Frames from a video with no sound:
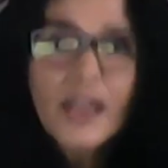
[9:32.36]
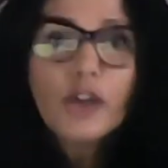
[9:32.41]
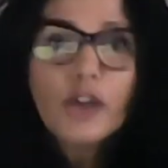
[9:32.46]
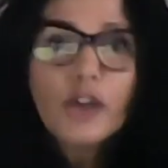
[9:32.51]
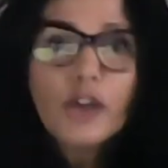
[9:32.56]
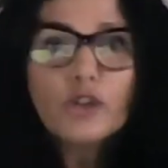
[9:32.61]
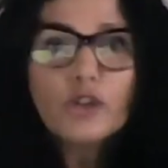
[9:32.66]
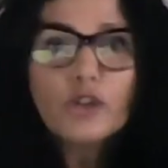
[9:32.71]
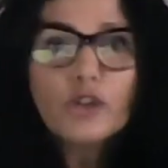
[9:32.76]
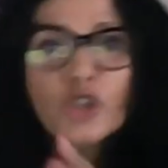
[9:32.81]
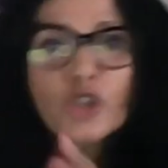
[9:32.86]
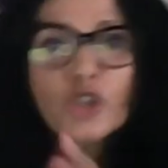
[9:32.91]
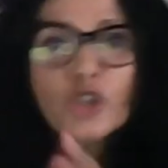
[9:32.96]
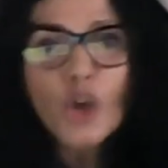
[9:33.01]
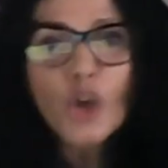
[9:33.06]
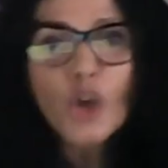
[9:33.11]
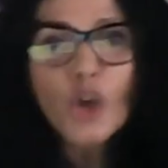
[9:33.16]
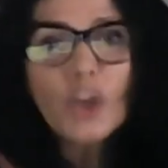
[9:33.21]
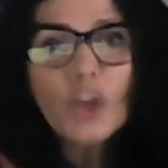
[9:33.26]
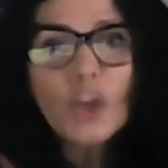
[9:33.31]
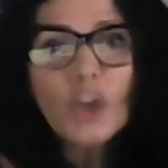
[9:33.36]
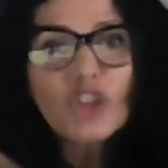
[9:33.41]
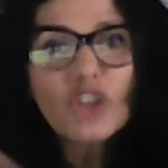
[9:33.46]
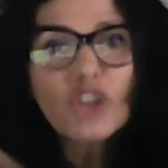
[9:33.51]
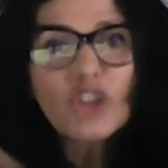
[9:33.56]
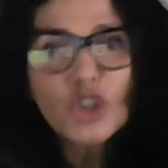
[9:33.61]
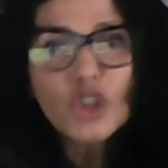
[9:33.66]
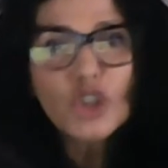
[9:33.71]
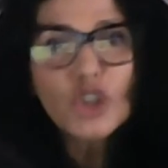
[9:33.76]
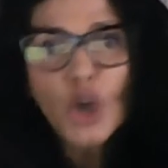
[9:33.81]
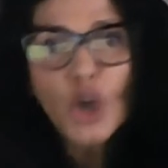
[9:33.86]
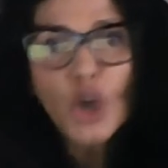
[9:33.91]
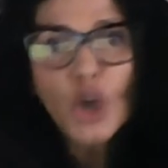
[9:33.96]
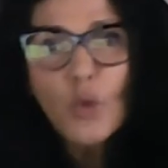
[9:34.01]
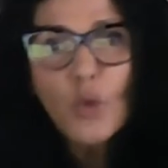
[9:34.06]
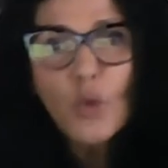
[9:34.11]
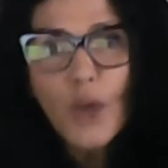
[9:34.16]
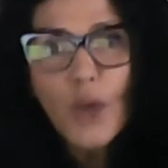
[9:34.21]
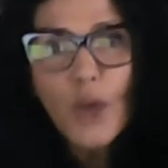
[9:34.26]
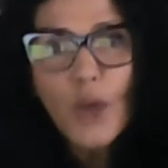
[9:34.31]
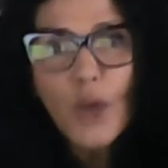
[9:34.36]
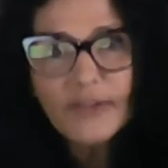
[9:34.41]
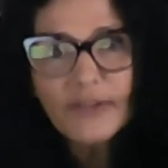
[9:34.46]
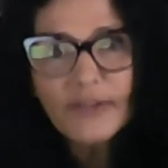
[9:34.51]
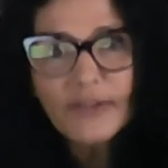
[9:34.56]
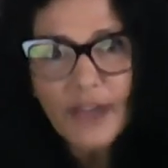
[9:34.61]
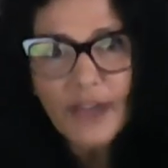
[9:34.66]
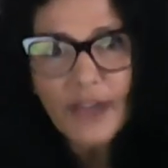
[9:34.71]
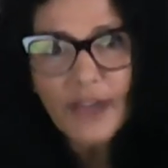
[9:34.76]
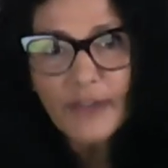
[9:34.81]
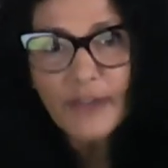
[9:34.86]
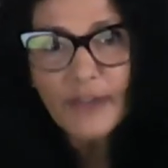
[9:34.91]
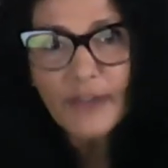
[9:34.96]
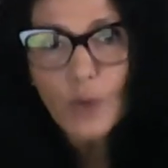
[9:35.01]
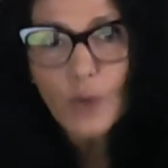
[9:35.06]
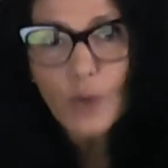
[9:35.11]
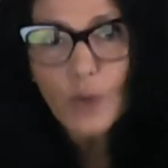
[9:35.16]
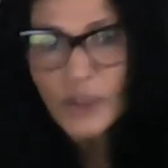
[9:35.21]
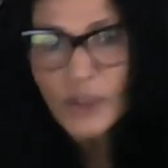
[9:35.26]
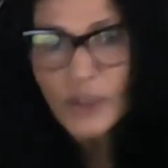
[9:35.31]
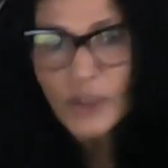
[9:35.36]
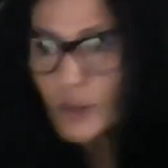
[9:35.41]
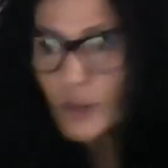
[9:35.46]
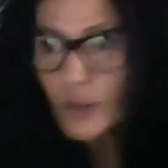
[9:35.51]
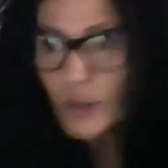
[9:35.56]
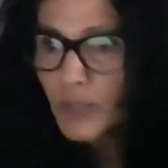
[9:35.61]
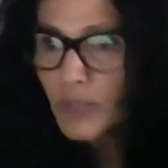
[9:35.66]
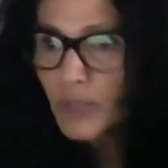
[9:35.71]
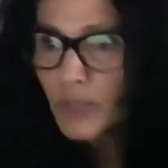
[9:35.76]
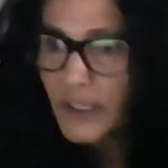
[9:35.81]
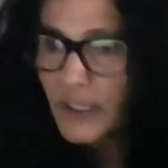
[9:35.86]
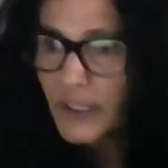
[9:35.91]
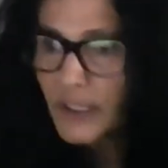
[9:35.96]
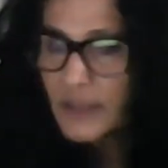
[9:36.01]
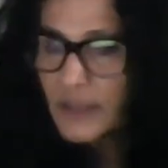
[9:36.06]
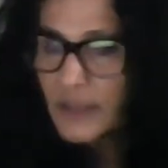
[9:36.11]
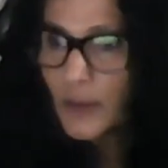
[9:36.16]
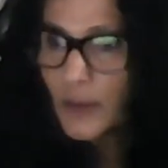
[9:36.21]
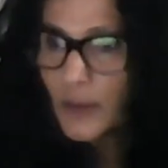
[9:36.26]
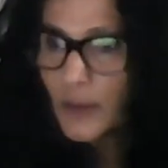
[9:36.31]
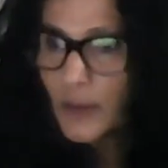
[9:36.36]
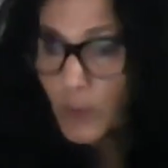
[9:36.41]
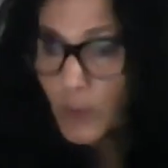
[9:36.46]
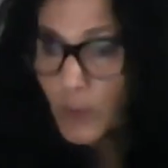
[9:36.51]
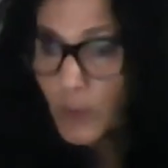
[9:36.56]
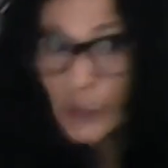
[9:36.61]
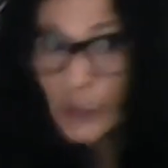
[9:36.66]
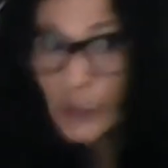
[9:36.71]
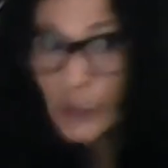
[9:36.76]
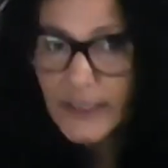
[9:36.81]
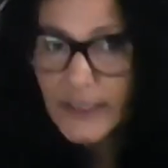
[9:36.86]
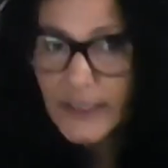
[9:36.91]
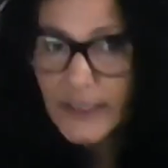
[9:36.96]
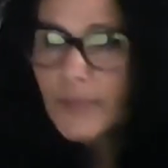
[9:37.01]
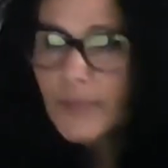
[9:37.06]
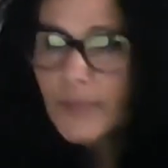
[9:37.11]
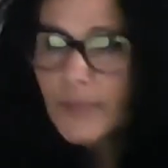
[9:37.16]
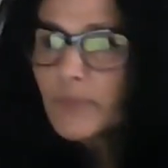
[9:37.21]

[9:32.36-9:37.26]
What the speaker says: You're showing the so what for every one of those bullets.